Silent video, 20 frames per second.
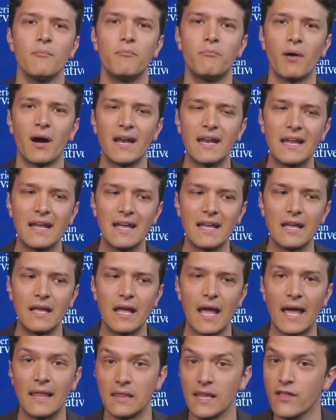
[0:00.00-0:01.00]
But
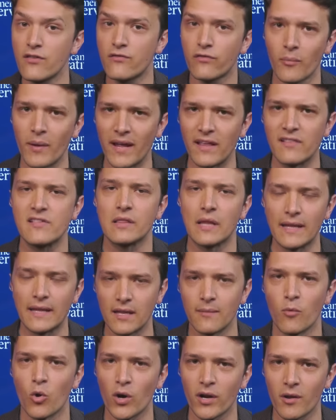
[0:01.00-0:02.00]
at least for me, it's
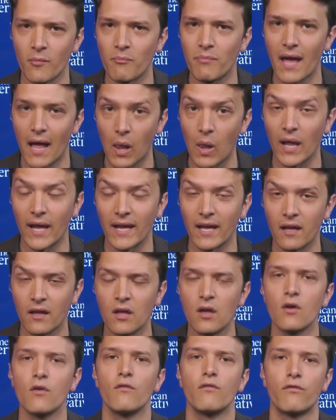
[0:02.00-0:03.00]
slightly more compelling
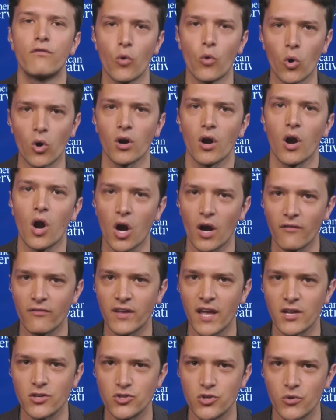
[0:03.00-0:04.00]
for R F
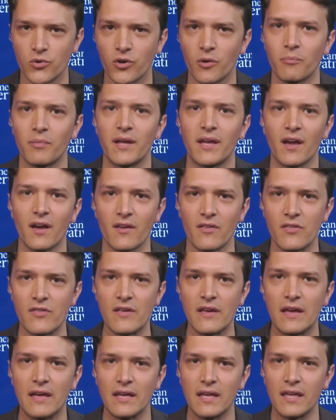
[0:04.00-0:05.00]
K Junior because
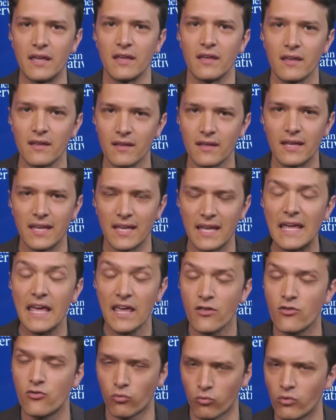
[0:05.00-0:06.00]
he, he
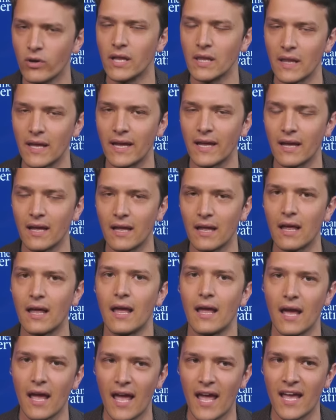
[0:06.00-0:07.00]
is really
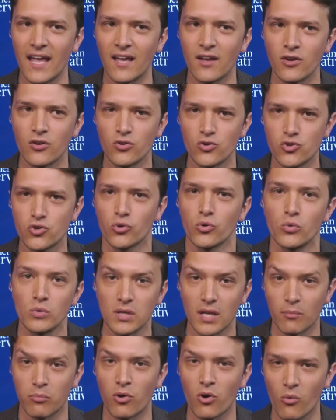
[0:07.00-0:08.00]
a, a true
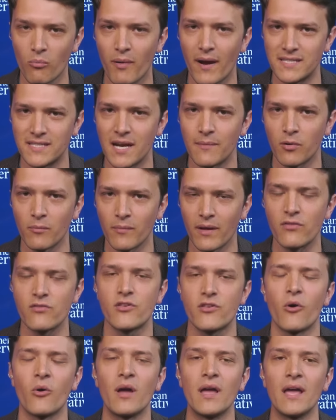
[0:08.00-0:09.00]
liberal by temperament,
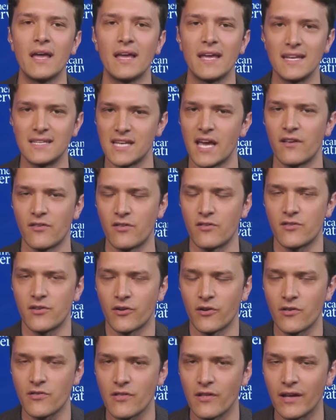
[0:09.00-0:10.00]
so he takes it
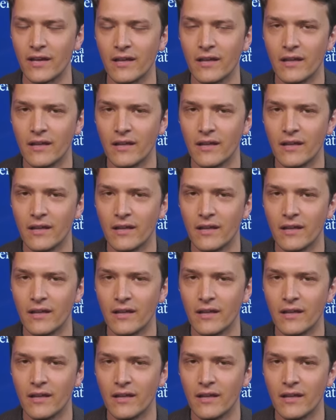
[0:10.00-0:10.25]
seriously.